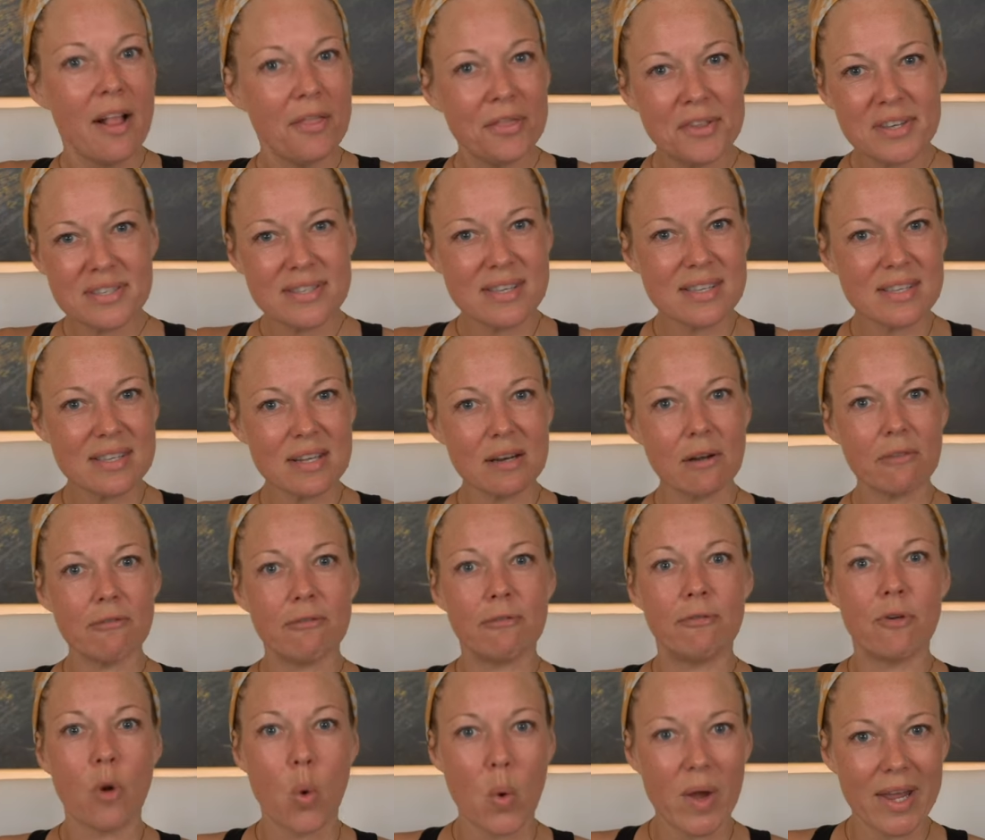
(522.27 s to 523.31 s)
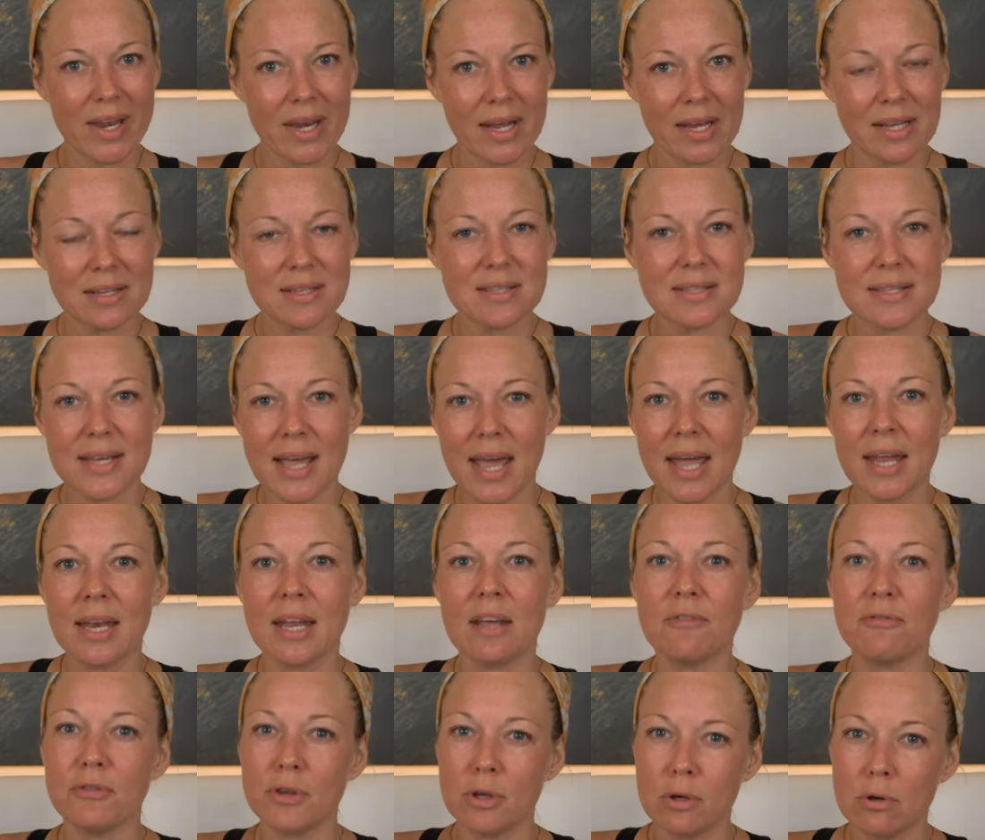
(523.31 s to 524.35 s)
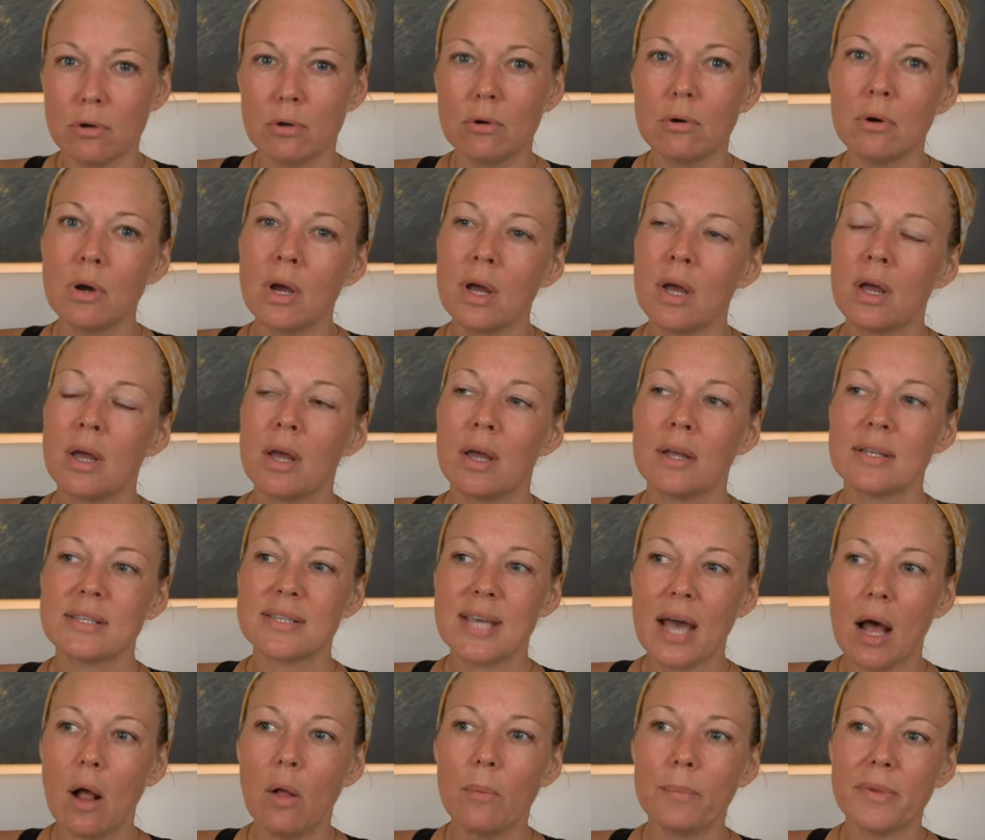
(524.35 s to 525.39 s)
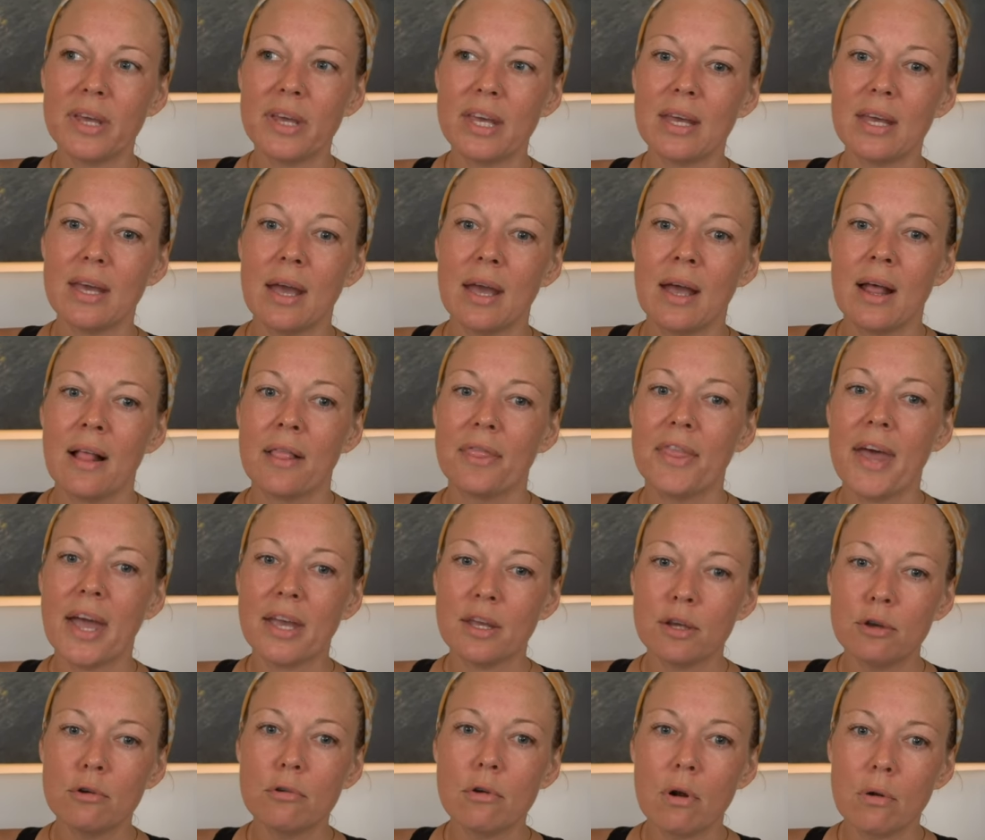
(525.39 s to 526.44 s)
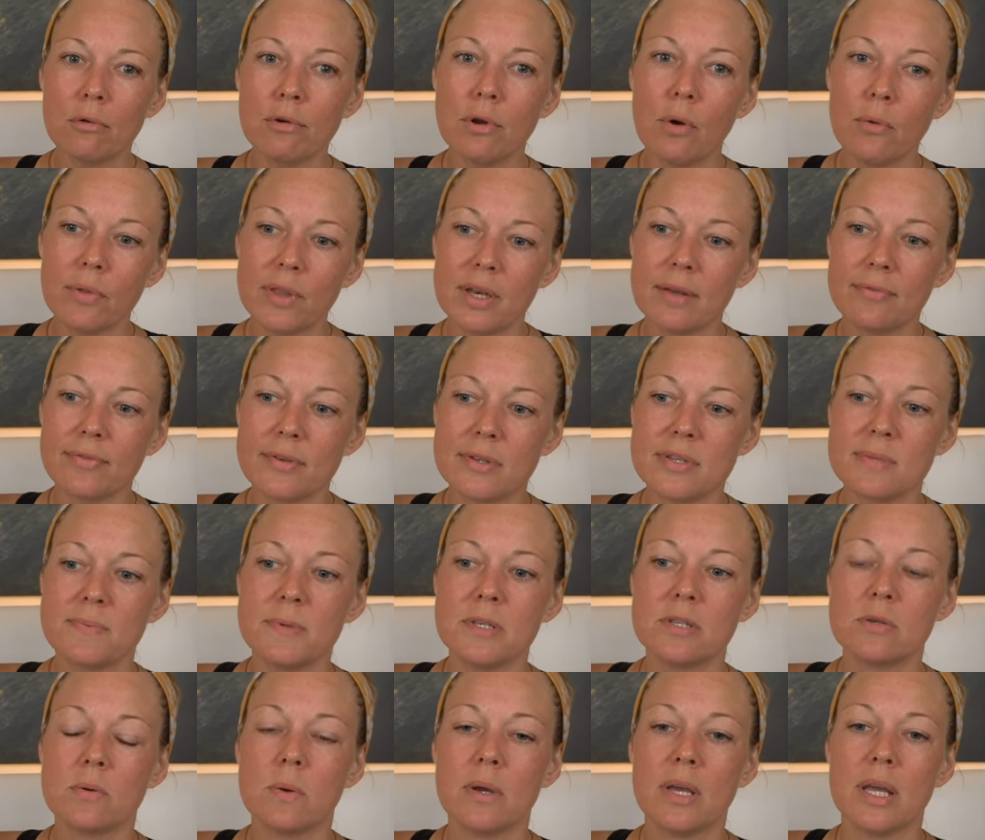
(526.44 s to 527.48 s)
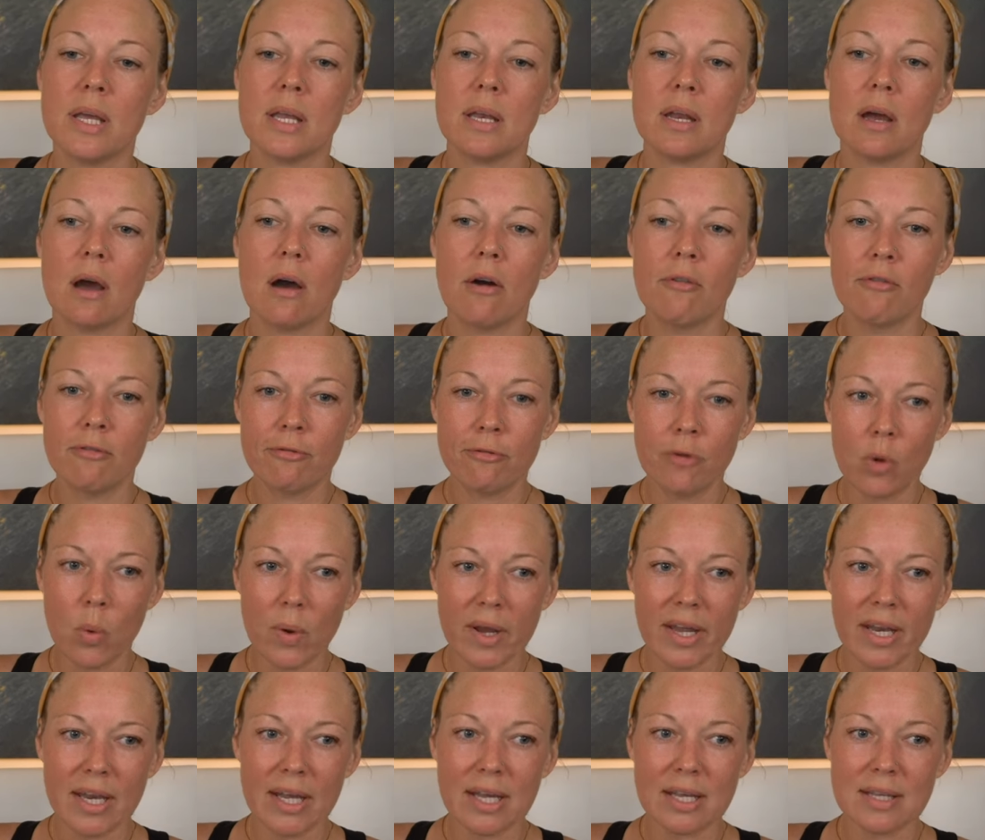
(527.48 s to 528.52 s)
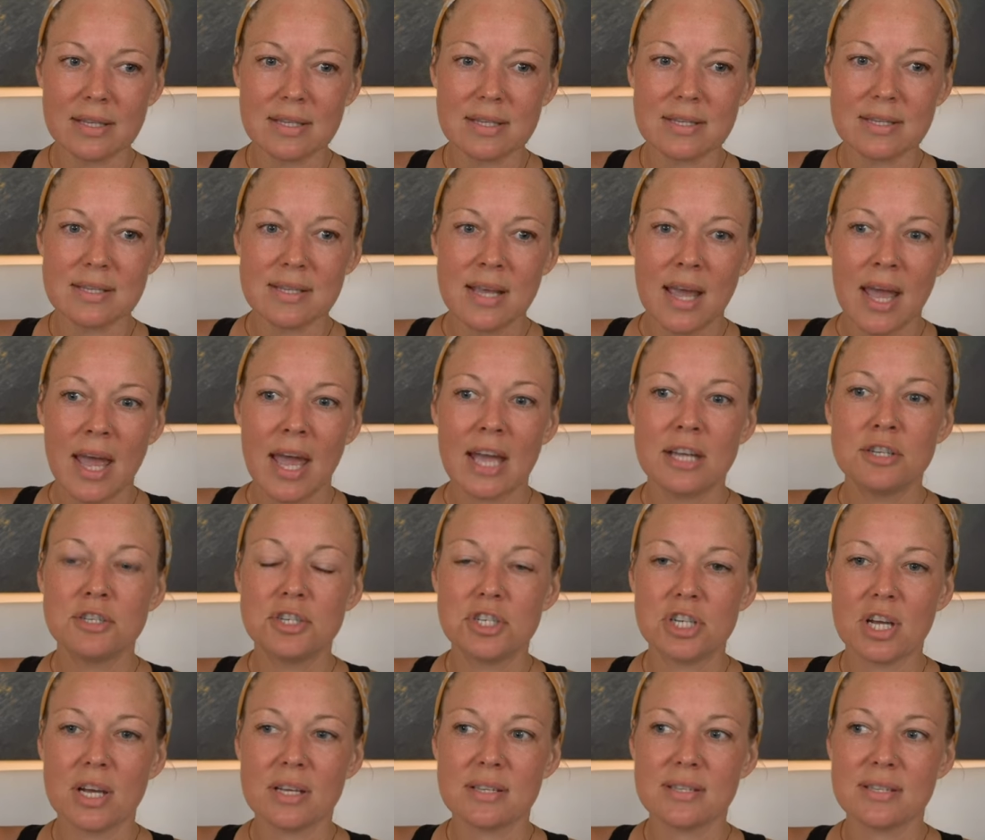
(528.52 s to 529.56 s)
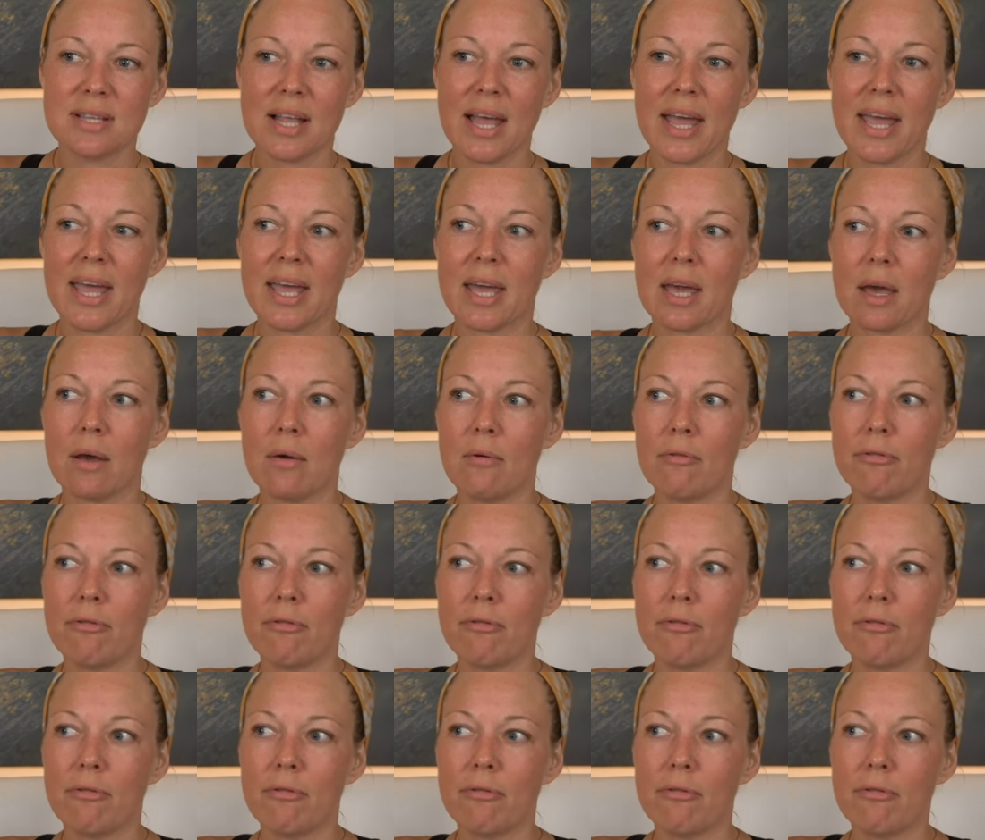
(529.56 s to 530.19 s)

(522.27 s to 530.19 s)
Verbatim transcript: This isn't avoidance. And if you tell me that you don't know the difference between avoidance and just, like,